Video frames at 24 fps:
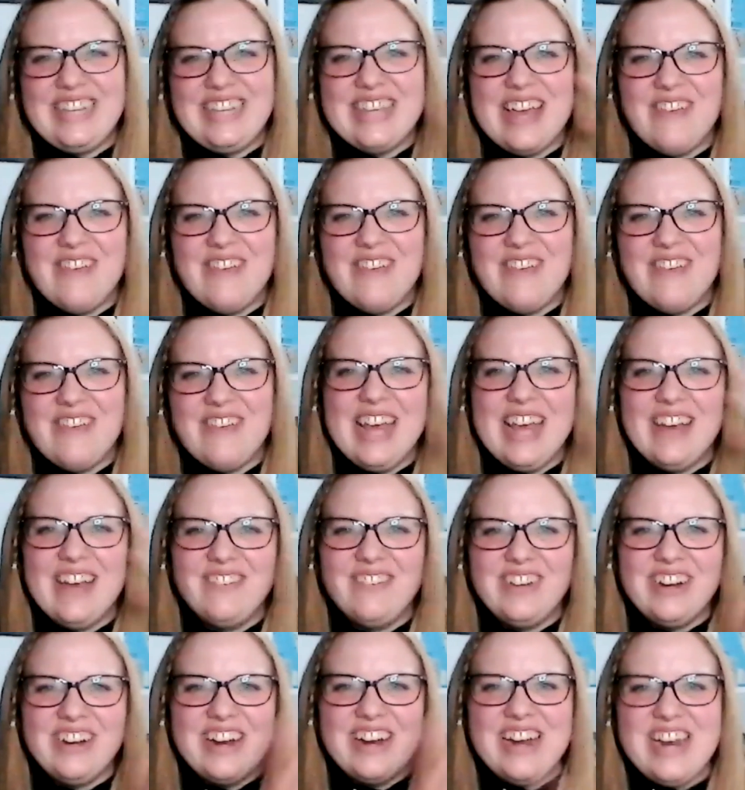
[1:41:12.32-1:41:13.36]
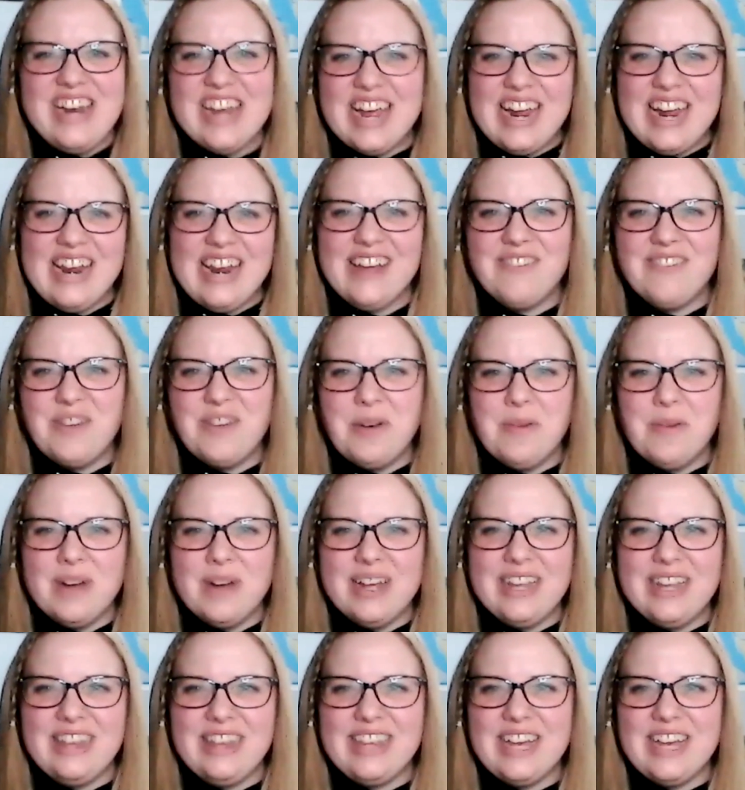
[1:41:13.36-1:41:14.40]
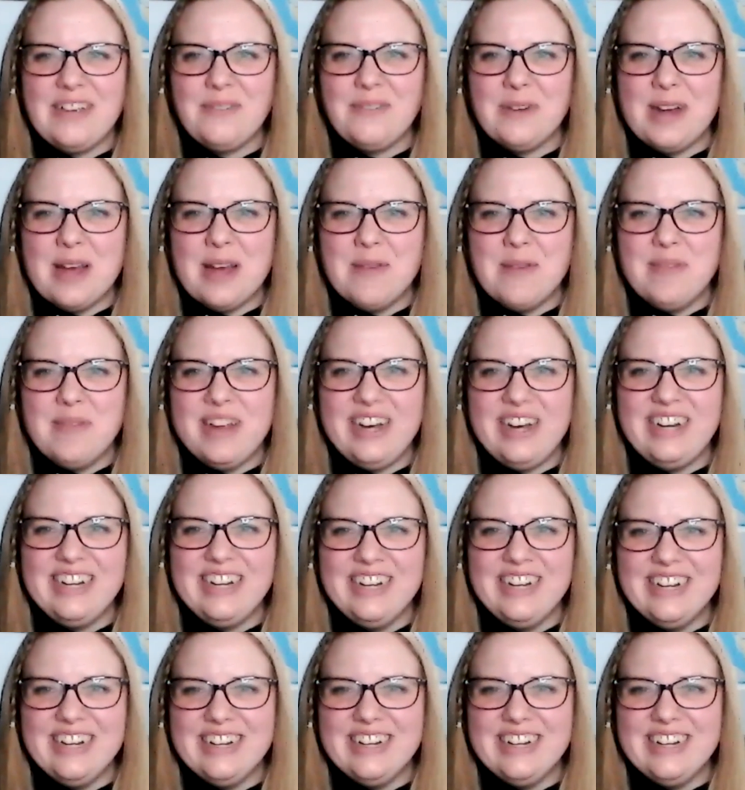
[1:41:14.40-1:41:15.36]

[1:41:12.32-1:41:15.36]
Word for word: Evan. Have a great night, everyone. Thanks for coming.